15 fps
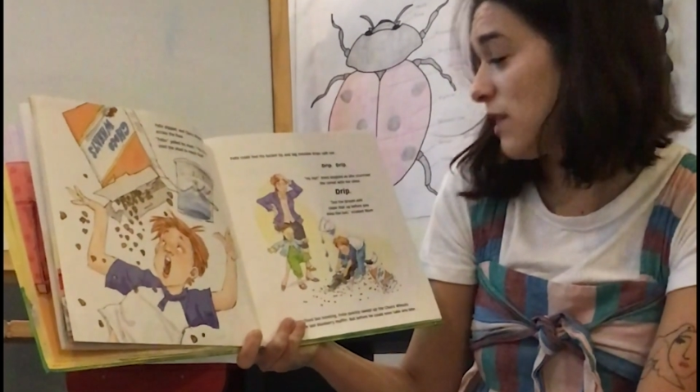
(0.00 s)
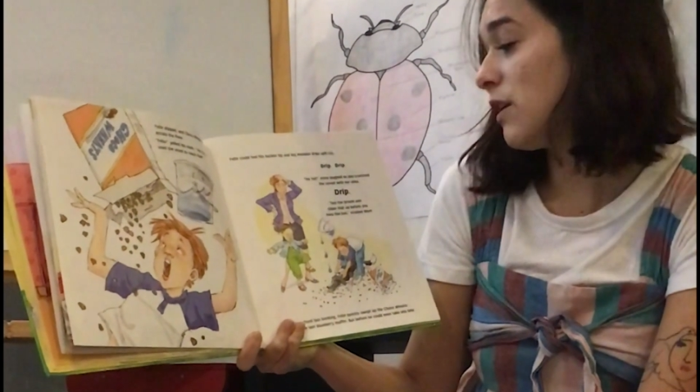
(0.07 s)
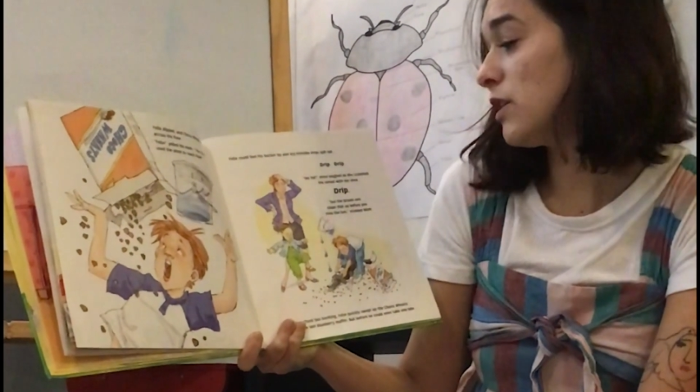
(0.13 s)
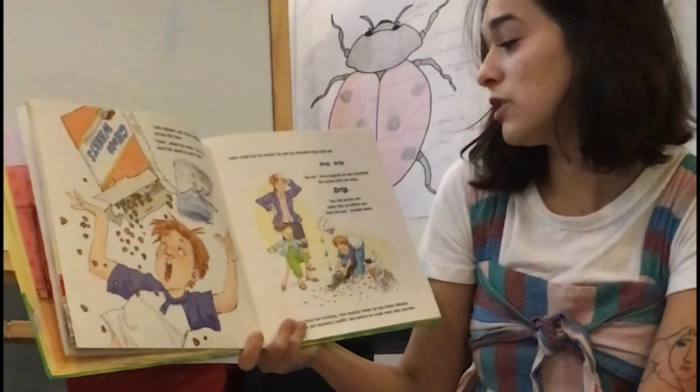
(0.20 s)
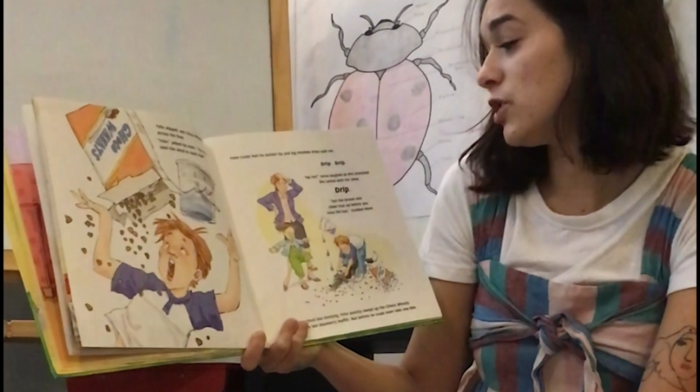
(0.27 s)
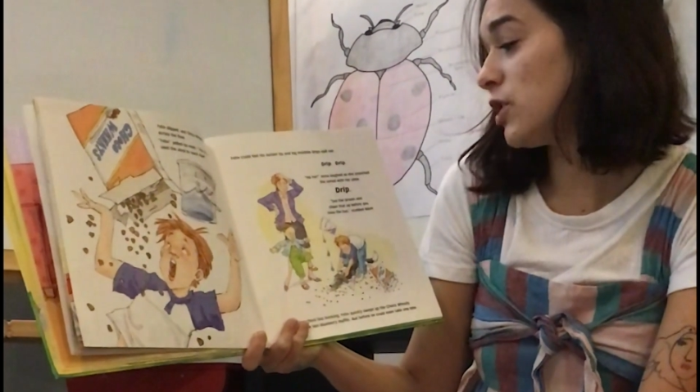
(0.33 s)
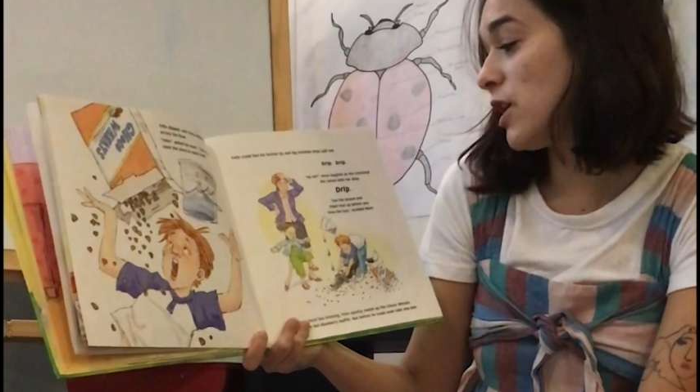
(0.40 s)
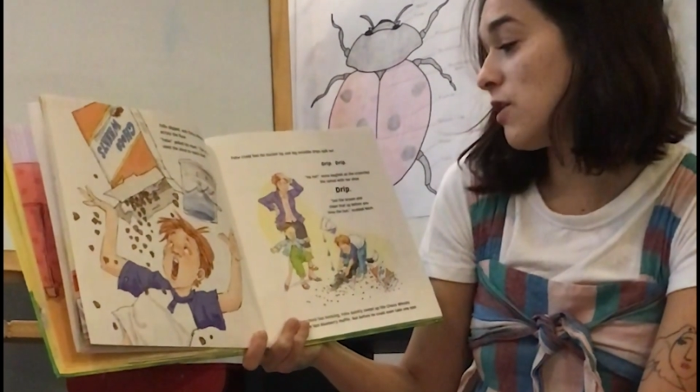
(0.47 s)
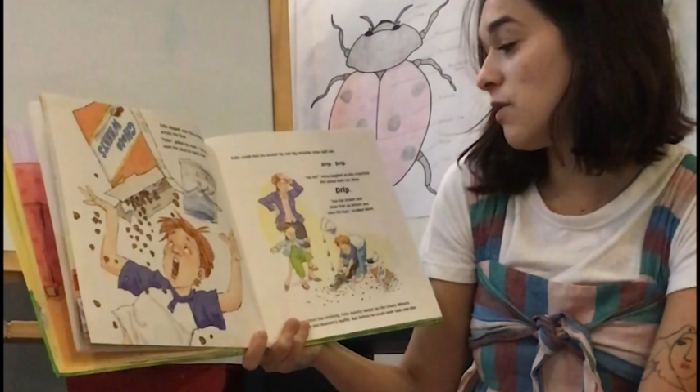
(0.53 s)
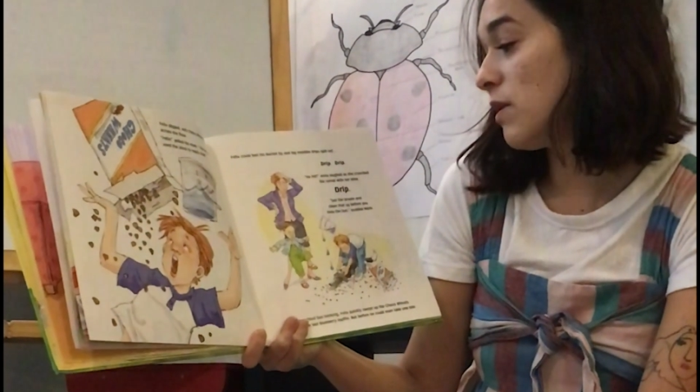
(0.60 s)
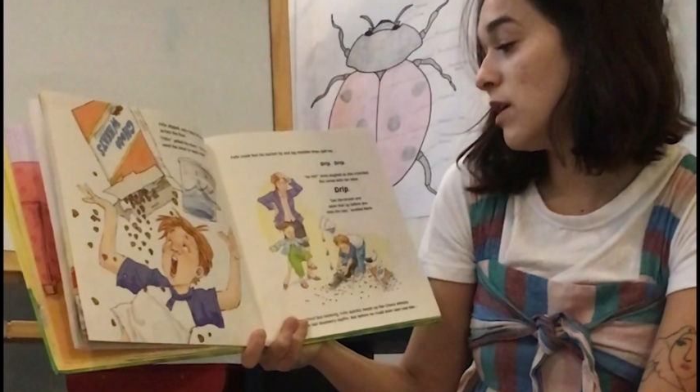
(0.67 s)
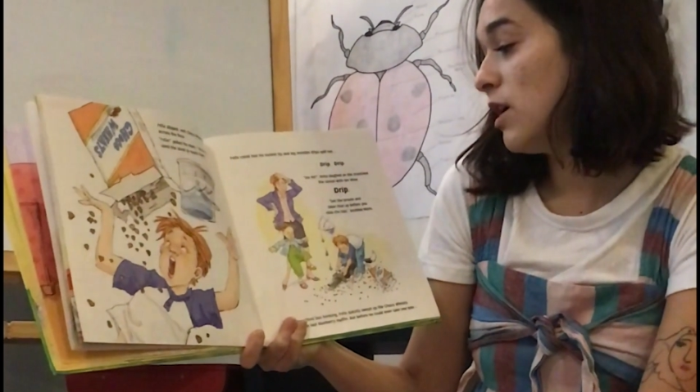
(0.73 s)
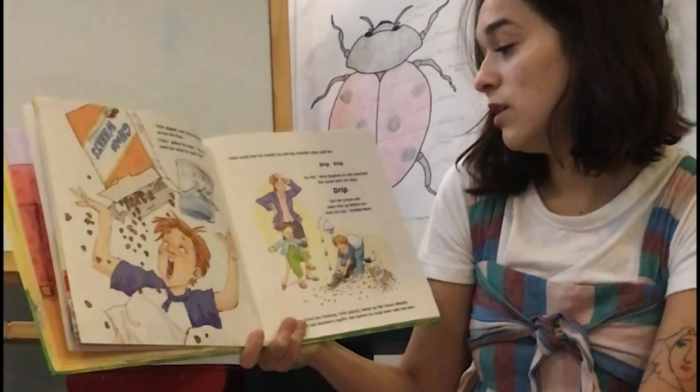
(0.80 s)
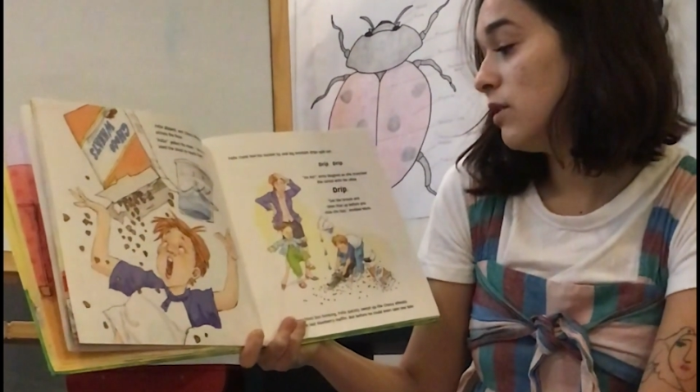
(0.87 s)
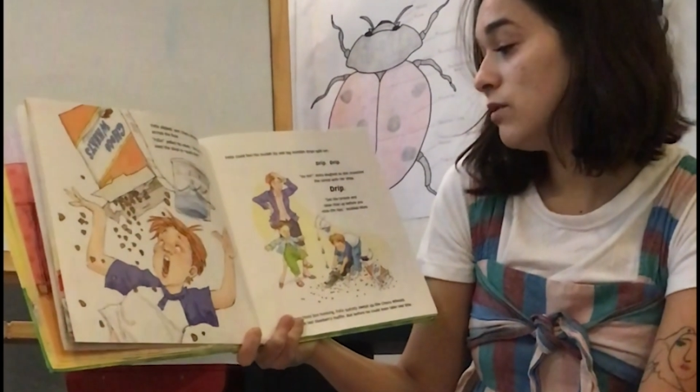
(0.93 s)
her shoe.
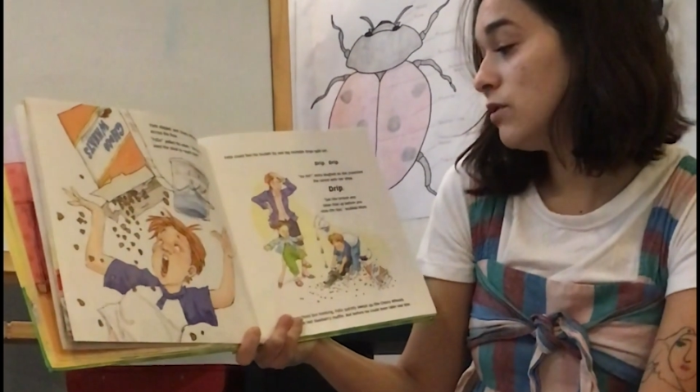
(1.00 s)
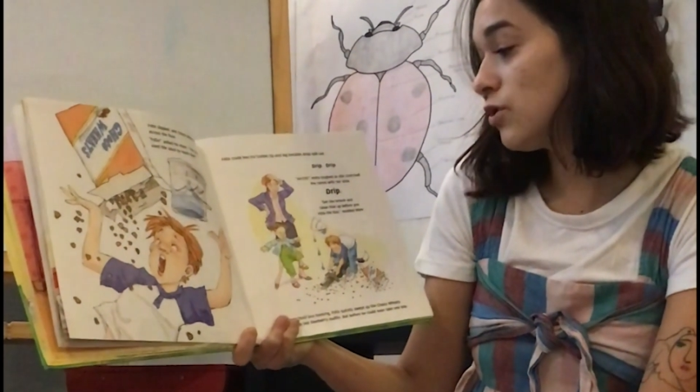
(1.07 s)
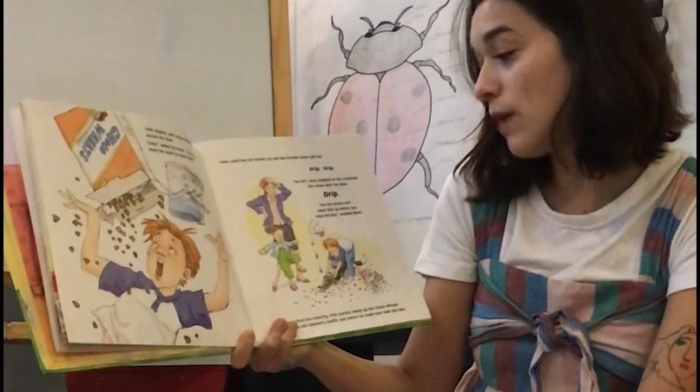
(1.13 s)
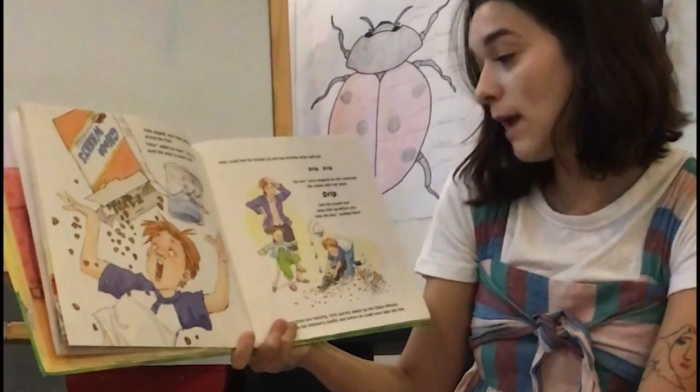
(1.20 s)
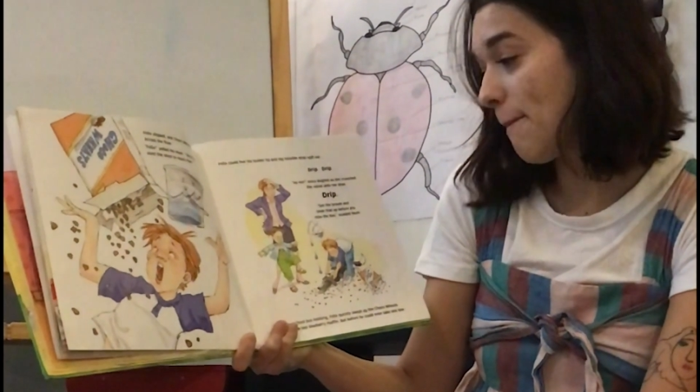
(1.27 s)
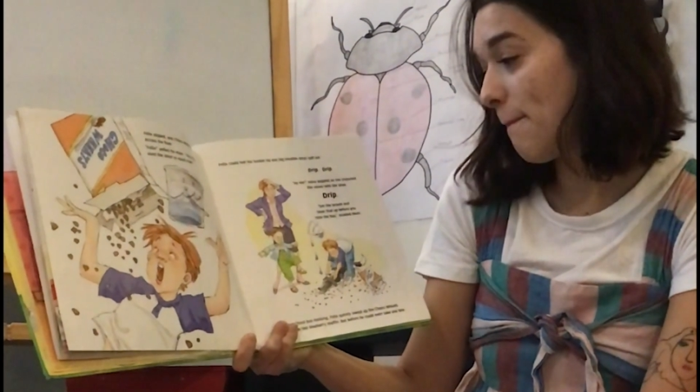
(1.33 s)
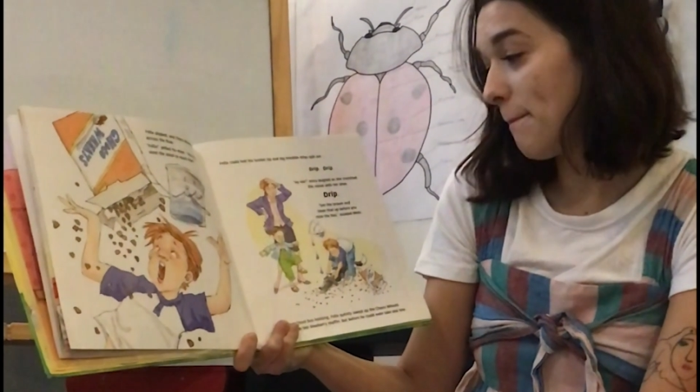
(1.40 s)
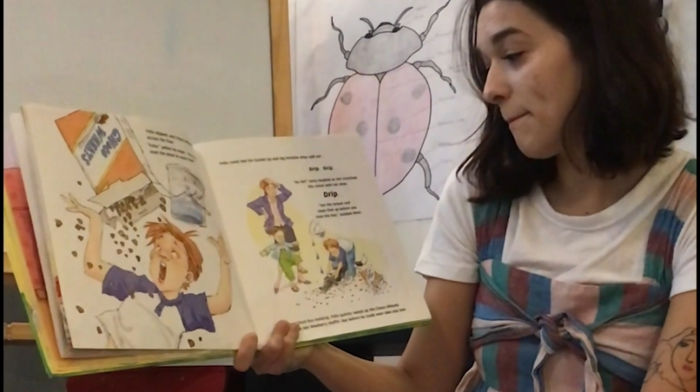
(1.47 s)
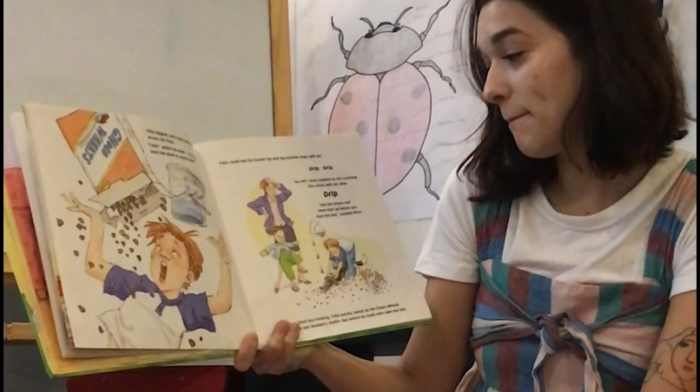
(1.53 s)
Drip.